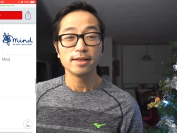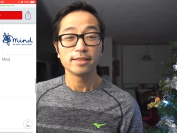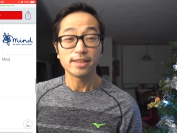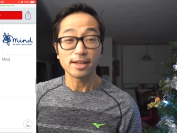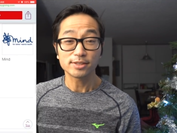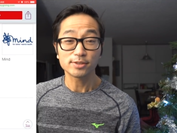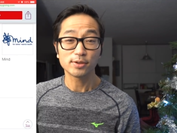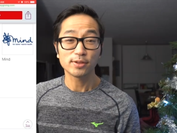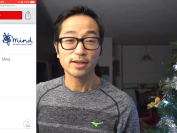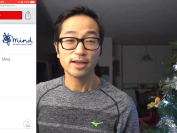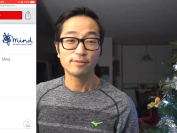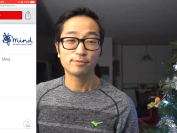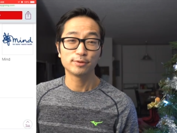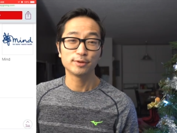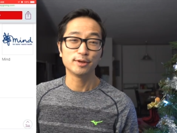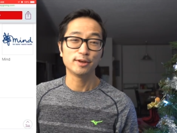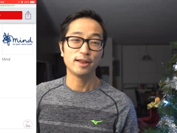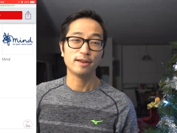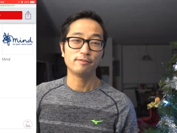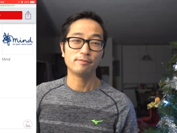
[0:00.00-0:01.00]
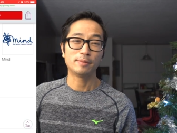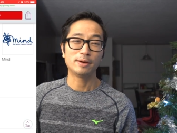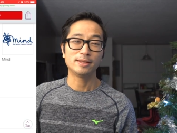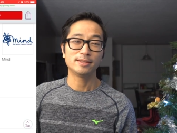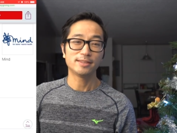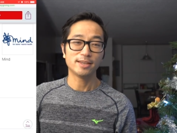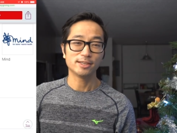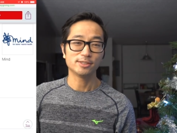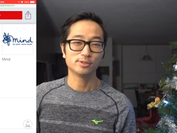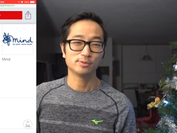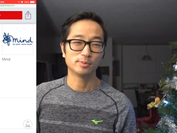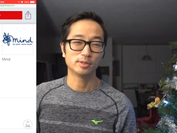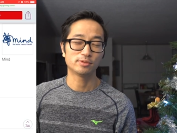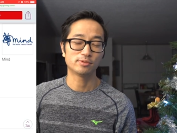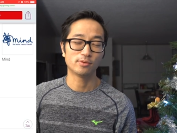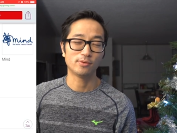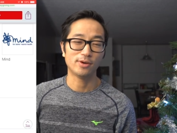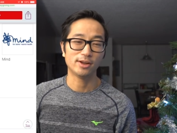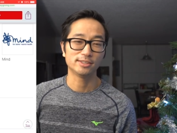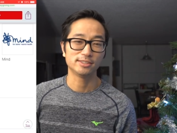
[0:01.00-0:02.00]
That's all I have for today, everybody. Thanks so much
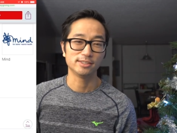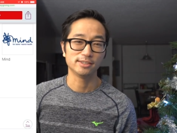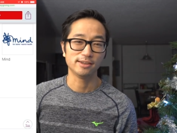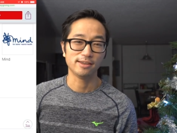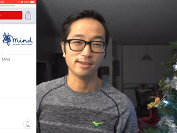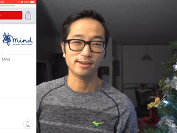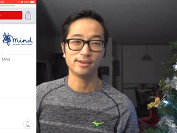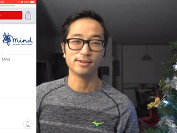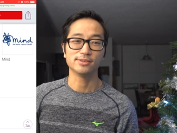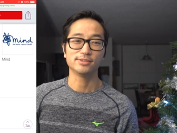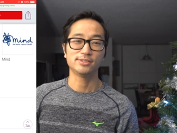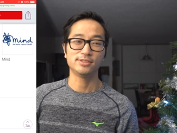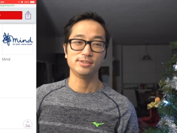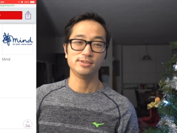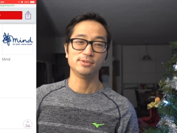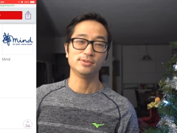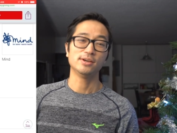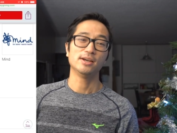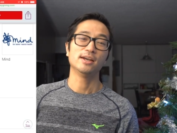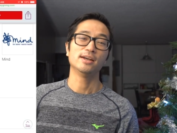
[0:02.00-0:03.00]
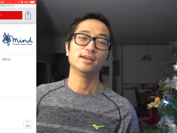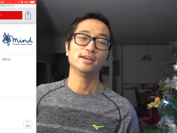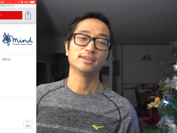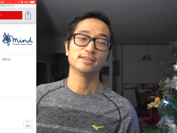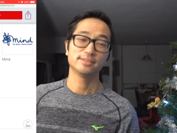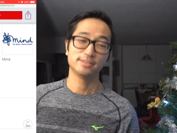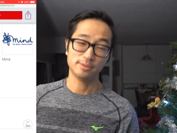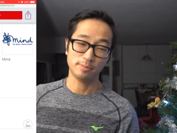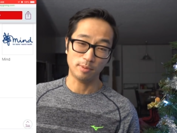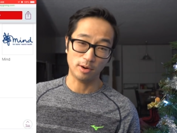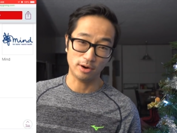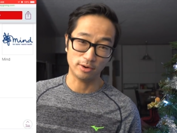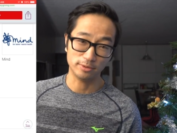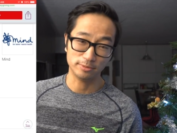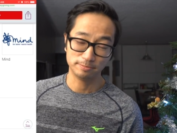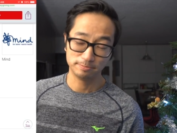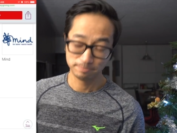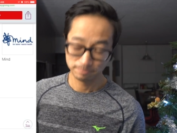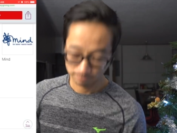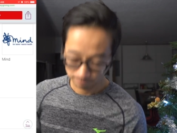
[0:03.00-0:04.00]
for watching, and I'll see you tomorrow.